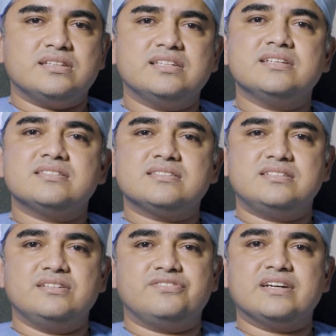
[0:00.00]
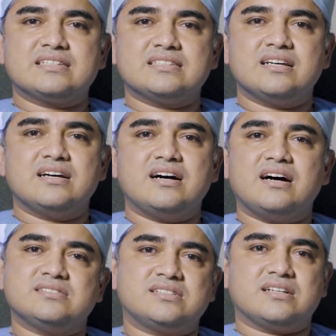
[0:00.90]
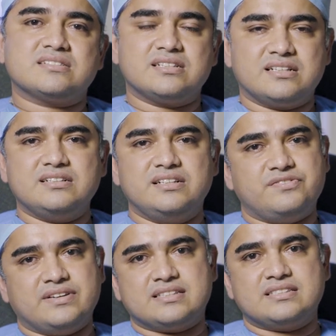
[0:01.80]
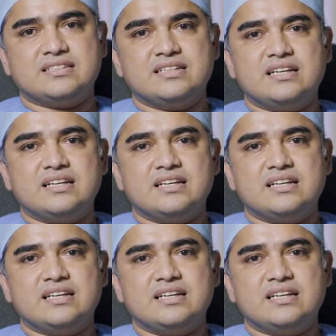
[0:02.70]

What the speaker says: These defects are structural defects,